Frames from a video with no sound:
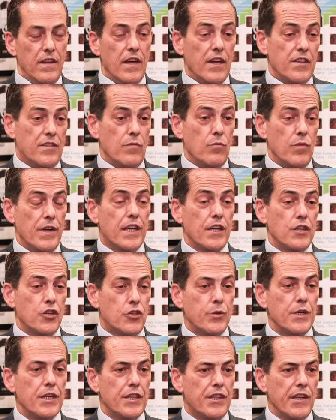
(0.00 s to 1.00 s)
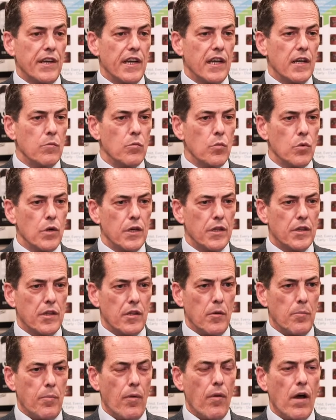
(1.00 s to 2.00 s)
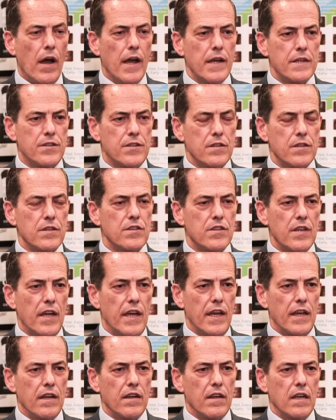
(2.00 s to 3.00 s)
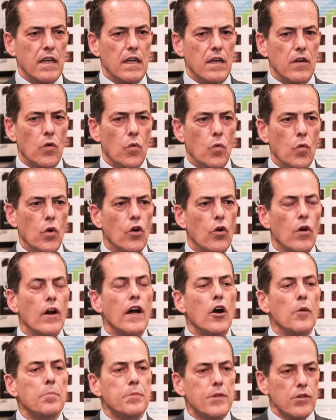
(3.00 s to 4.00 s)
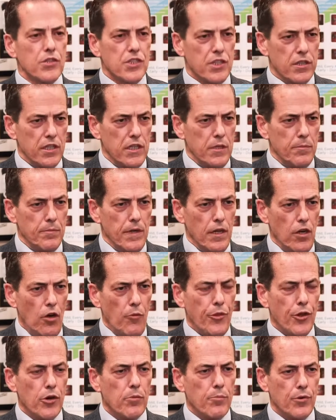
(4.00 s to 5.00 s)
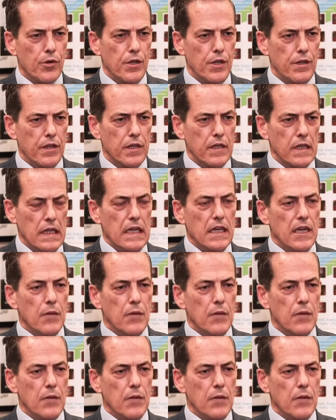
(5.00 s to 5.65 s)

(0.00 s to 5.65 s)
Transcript: Yes, and we can treat them with appliances that will help their sleep, help their breathing,